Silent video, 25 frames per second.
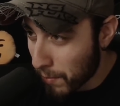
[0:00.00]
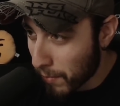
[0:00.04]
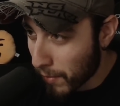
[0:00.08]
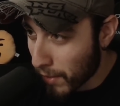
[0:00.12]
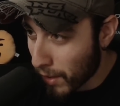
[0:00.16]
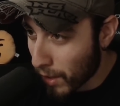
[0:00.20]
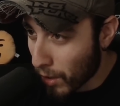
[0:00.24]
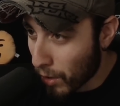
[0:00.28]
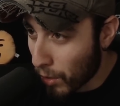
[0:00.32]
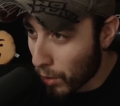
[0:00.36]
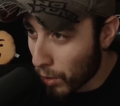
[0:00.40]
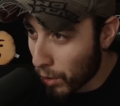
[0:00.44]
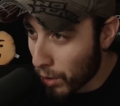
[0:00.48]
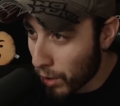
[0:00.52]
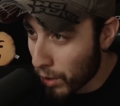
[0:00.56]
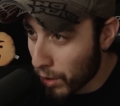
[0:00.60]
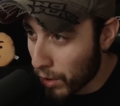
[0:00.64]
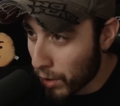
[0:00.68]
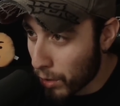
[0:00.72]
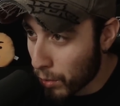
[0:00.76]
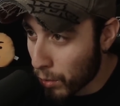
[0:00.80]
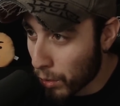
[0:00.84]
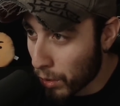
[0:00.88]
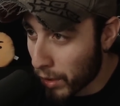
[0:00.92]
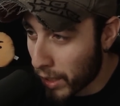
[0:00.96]
or
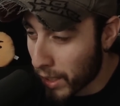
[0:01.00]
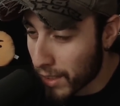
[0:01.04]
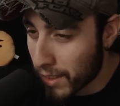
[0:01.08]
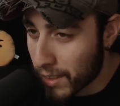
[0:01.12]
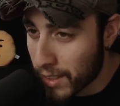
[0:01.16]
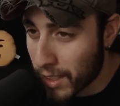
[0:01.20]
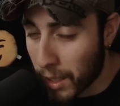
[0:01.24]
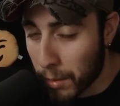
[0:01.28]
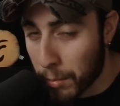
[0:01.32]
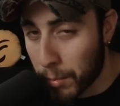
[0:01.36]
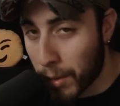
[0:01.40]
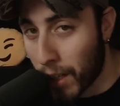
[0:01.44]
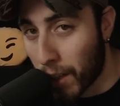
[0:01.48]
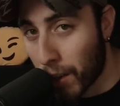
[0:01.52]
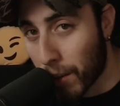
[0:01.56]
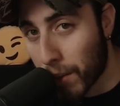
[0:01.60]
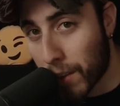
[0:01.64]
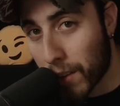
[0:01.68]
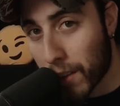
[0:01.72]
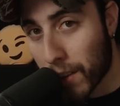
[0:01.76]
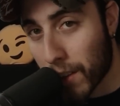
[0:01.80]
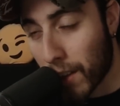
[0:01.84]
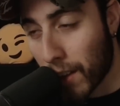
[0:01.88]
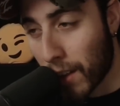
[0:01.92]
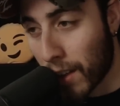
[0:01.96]
you will get timed
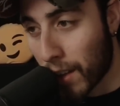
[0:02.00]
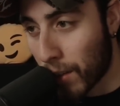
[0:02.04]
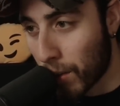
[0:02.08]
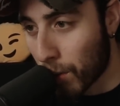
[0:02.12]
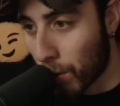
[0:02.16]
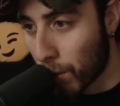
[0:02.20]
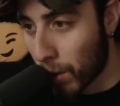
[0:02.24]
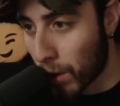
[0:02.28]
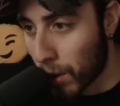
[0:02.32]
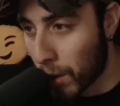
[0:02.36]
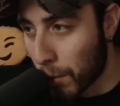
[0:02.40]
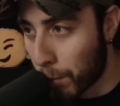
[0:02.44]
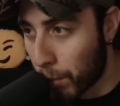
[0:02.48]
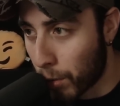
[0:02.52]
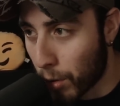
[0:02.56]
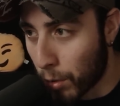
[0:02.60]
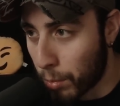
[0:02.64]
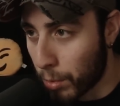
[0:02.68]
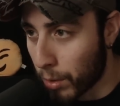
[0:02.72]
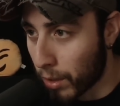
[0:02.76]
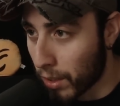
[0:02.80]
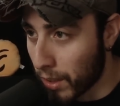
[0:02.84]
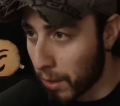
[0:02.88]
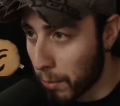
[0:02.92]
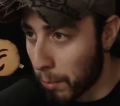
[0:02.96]
out and or
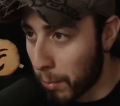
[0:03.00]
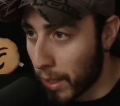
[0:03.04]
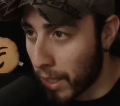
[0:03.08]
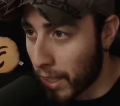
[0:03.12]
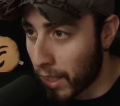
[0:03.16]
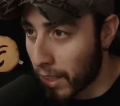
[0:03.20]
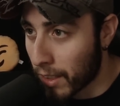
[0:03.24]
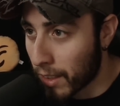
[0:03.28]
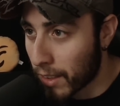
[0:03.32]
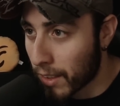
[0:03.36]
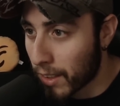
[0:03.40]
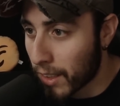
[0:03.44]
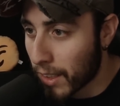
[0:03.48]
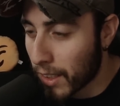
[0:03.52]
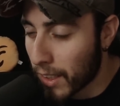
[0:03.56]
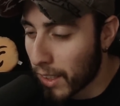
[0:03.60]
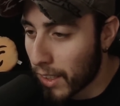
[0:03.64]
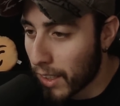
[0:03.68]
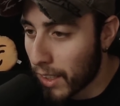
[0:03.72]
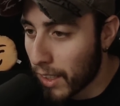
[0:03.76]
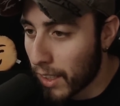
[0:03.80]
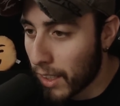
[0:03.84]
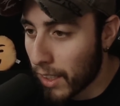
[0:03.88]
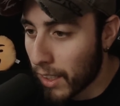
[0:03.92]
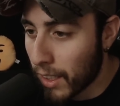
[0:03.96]
appropriately banned.
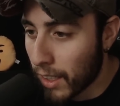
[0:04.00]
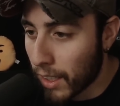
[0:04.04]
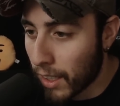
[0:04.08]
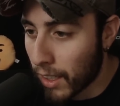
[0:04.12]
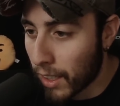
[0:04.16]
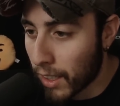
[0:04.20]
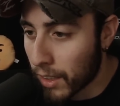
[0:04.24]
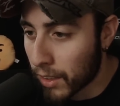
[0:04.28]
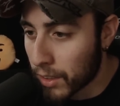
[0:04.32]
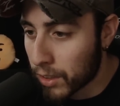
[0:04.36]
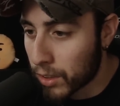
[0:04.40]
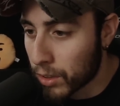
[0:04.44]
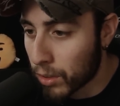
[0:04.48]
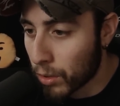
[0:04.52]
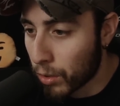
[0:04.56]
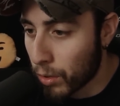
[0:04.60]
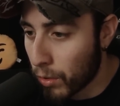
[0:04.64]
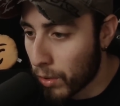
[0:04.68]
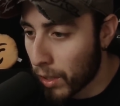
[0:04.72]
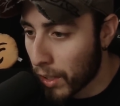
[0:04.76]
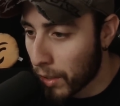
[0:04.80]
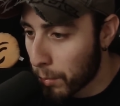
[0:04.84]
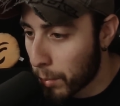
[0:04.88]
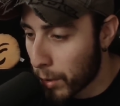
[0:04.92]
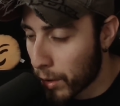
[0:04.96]
So you
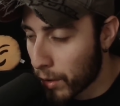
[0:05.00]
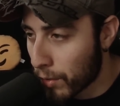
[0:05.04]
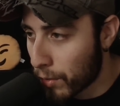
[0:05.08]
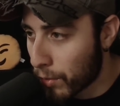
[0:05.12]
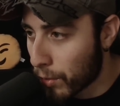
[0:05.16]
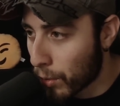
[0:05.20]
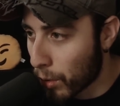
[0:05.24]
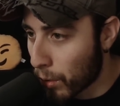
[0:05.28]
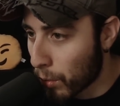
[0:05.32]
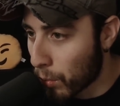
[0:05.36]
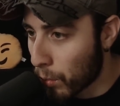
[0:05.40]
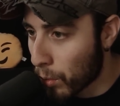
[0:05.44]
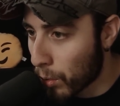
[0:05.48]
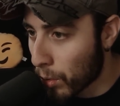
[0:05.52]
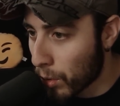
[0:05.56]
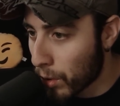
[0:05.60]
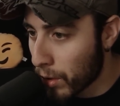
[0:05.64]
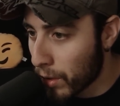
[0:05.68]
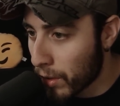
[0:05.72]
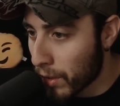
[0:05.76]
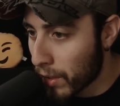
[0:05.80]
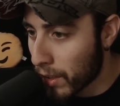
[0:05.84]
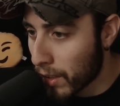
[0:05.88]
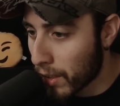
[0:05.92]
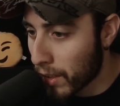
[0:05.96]
have been
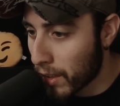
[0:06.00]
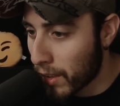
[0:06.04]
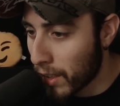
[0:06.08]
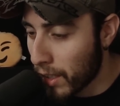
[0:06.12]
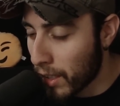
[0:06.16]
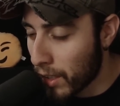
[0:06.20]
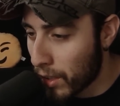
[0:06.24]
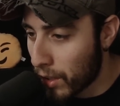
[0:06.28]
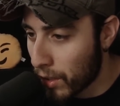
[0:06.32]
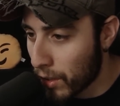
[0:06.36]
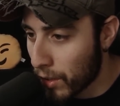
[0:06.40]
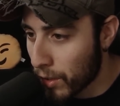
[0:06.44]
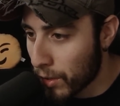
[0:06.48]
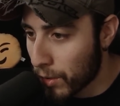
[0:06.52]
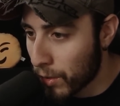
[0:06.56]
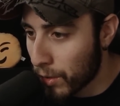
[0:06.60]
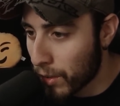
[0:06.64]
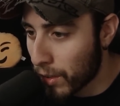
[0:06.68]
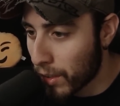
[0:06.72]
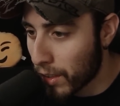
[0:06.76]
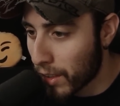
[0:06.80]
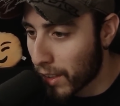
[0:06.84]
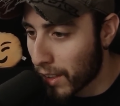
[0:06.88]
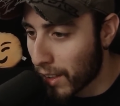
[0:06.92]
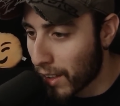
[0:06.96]
forewarned. Thank you,
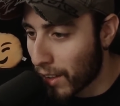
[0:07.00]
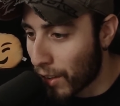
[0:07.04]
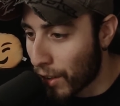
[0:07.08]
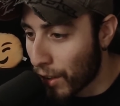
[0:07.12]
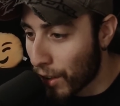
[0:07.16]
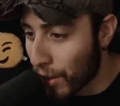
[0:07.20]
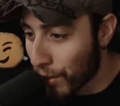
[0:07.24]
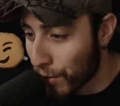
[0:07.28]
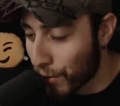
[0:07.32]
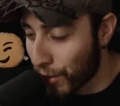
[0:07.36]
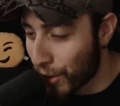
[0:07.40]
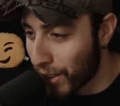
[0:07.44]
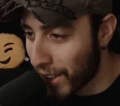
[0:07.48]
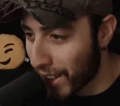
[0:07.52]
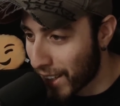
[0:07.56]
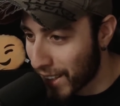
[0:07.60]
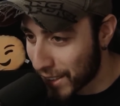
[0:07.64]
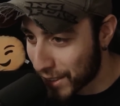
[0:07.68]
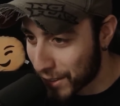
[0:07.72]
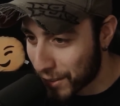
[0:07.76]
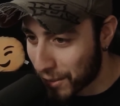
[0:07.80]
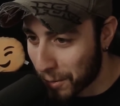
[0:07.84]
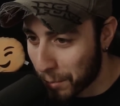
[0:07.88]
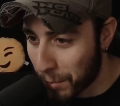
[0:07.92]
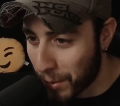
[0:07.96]
all of you
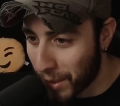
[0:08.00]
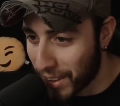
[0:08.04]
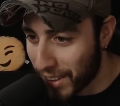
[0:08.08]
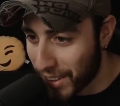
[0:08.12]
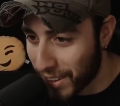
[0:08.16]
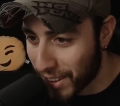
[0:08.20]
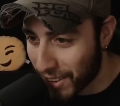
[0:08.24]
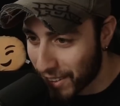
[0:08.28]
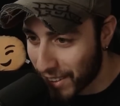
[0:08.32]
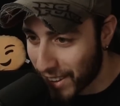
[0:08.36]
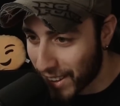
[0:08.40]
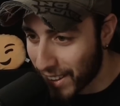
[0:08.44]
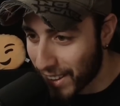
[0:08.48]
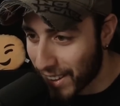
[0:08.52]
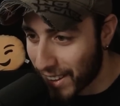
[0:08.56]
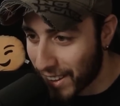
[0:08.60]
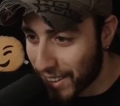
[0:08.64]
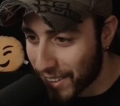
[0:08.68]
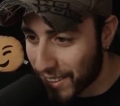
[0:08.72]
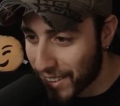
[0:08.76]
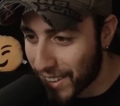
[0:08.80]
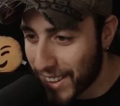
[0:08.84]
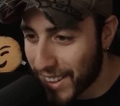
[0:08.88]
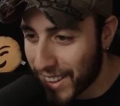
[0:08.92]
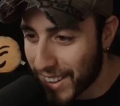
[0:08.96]
guys, for being here right
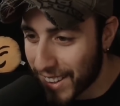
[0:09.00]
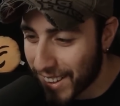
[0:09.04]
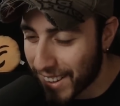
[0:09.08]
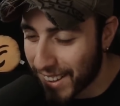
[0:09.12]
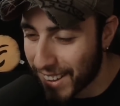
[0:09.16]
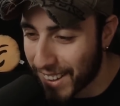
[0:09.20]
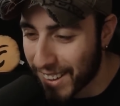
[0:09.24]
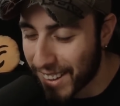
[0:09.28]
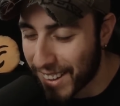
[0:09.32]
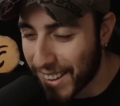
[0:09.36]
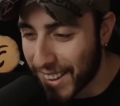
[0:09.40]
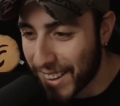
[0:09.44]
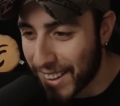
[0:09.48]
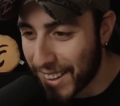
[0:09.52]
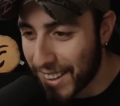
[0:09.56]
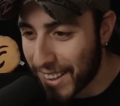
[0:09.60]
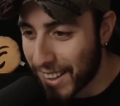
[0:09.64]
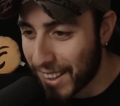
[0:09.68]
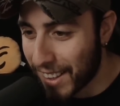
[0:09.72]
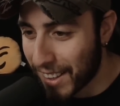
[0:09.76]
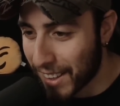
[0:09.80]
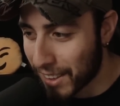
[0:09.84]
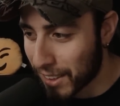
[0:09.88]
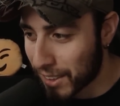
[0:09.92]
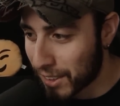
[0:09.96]
now.
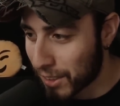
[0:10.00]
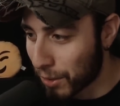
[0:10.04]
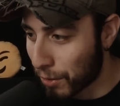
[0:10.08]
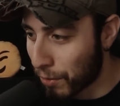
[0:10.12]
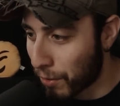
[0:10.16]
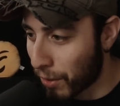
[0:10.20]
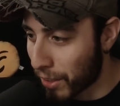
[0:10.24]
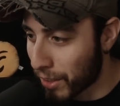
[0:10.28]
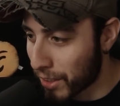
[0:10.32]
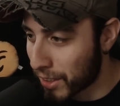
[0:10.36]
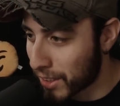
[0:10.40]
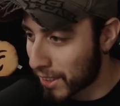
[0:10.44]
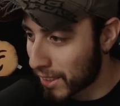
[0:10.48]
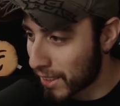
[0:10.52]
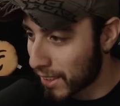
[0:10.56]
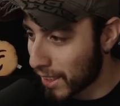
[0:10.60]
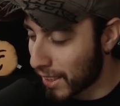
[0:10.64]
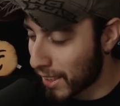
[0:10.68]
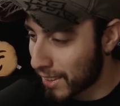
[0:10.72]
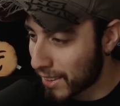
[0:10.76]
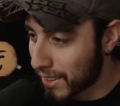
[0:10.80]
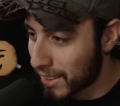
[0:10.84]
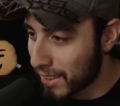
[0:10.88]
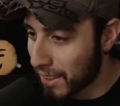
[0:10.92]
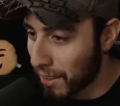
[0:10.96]
So far there's
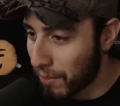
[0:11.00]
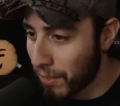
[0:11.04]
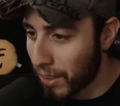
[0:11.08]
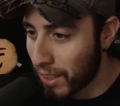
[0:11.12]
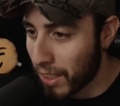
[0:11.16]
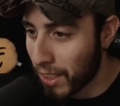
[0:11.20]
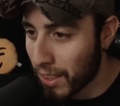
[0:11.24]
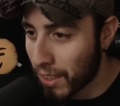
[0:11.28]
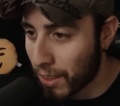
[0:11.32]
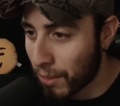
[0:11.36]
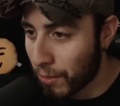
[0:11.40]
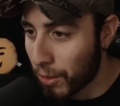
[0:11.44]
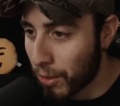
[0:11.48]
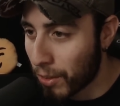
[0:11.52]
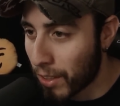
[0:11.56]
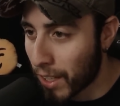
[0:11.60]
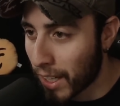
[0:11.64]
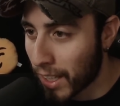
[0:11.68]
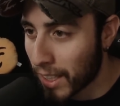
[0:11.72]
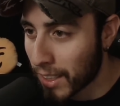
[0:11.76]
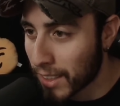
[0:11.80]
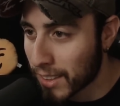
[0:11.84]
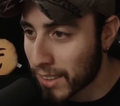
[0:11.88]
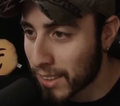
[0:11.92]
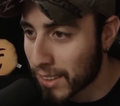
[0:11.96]
70 of you
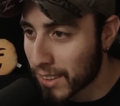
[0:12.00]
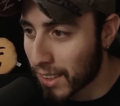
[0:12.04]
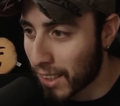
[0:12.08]
guys.